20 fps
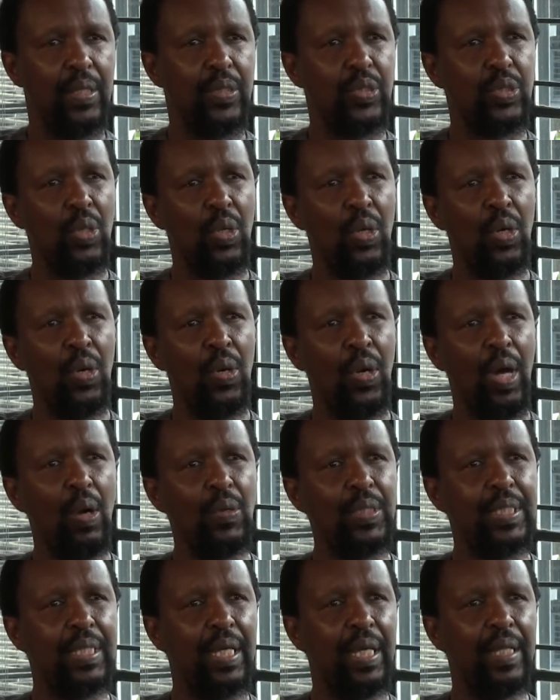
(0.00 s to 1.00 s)
So I
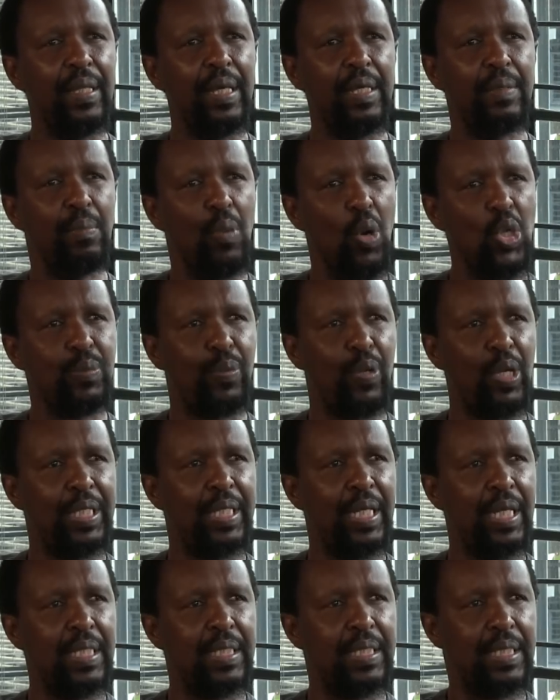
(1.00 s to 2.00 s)
would say that most
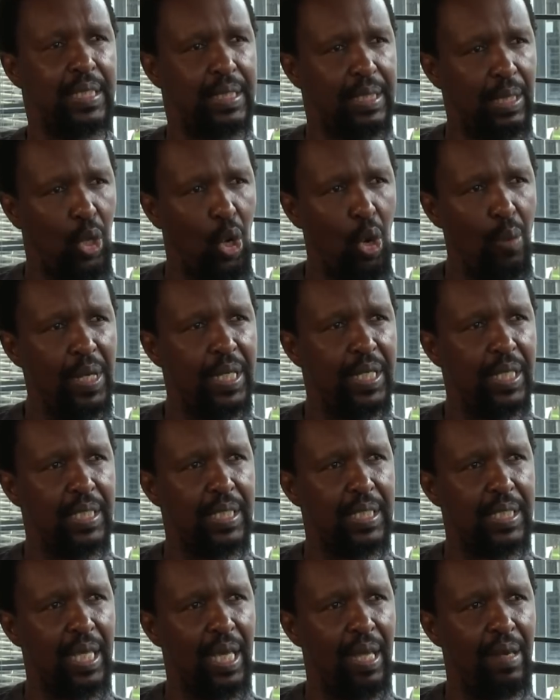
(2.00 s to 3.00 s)
protests is the committee
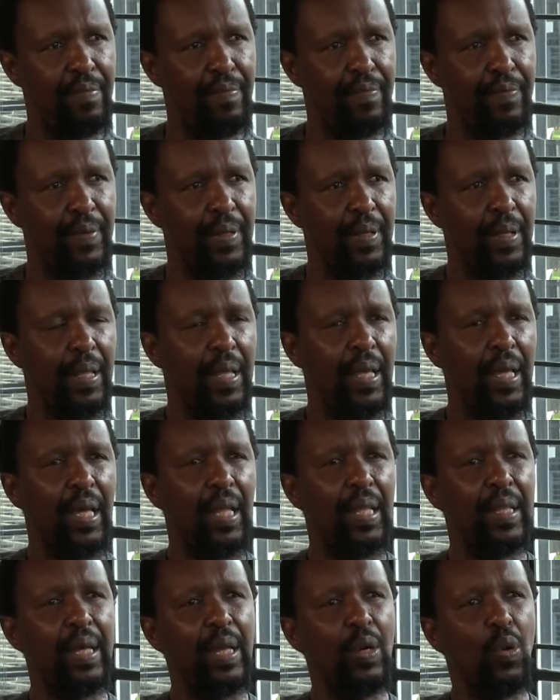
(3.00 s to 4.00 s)
itself.
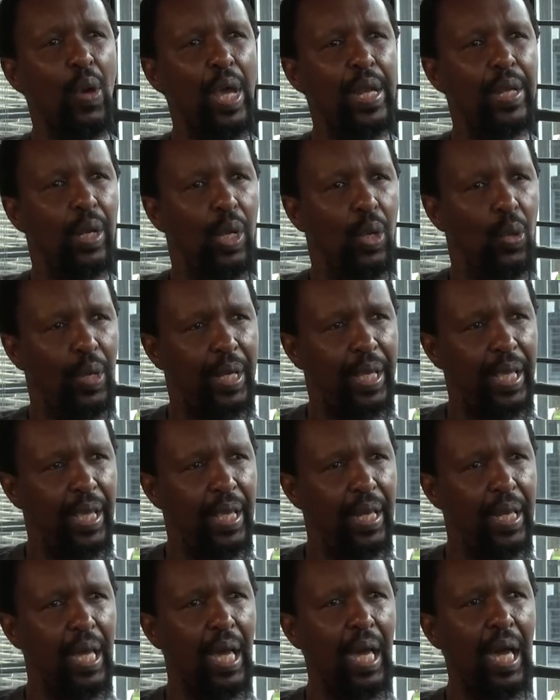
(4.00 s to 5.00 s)
And then when you look
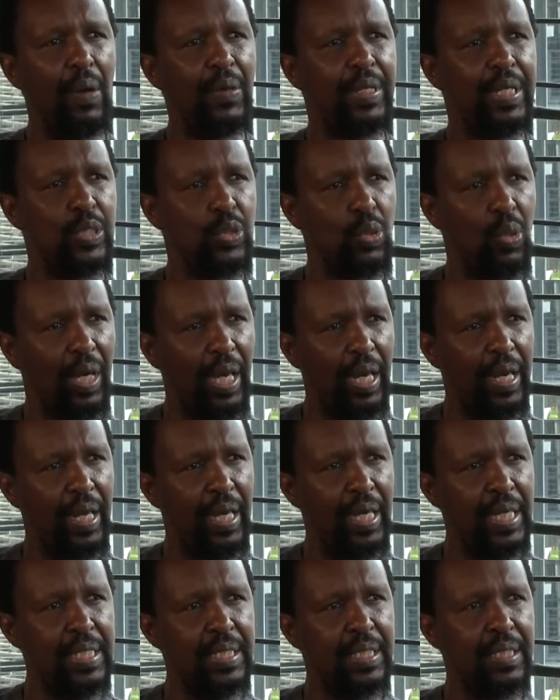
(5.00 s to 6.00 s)
in how it is
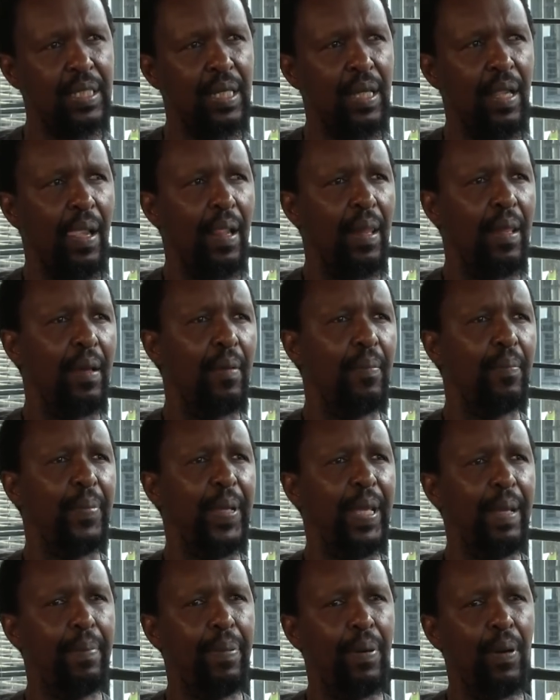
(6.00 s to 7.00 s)
organized,
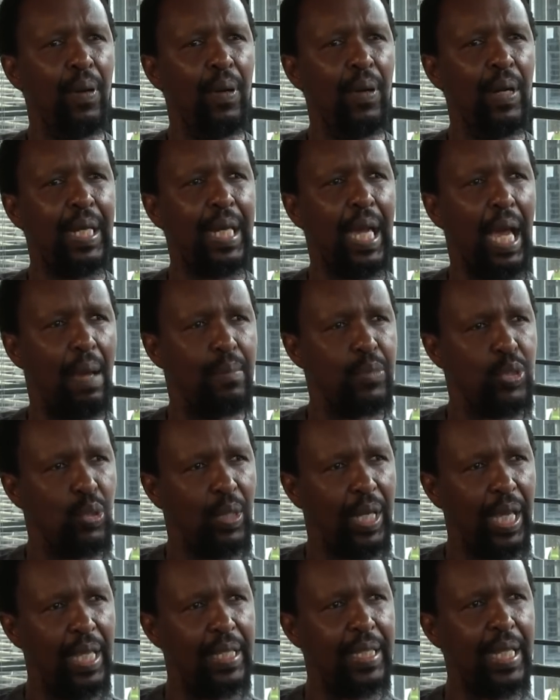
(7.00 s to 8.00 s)
people come
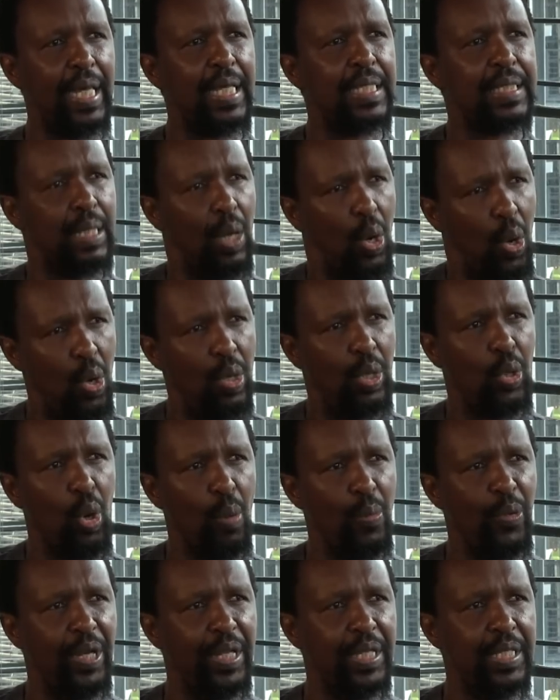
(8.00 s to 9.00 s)
together as the whole
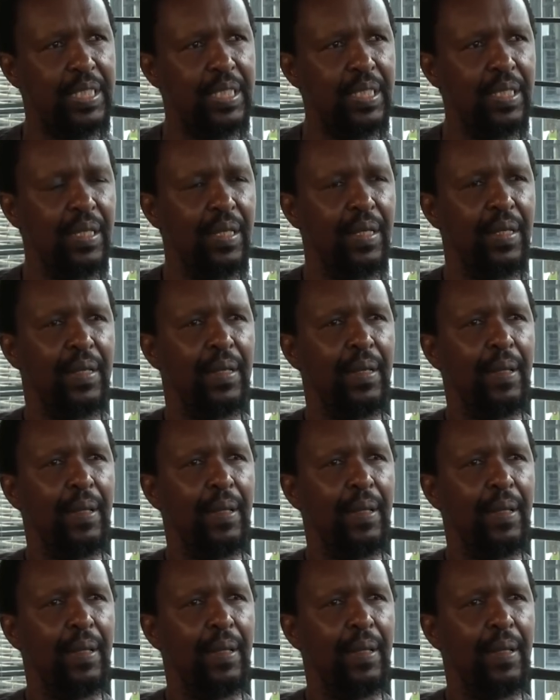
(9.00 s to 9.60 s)
community,